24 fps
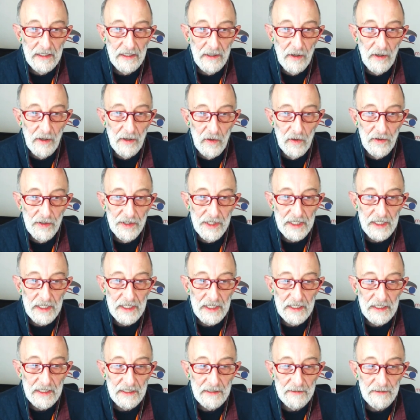old
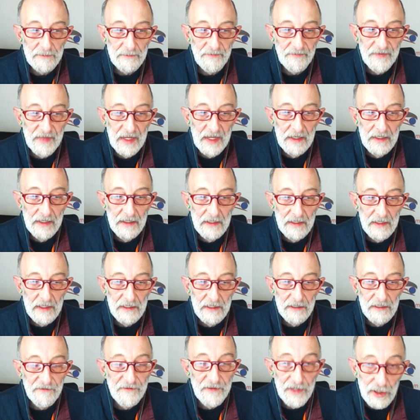
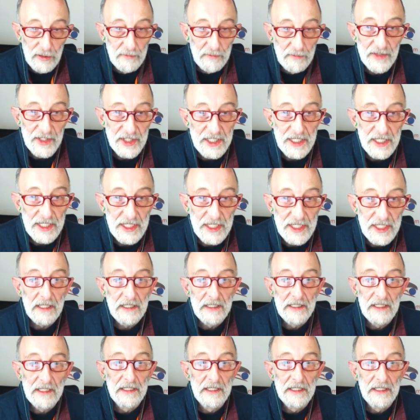film stock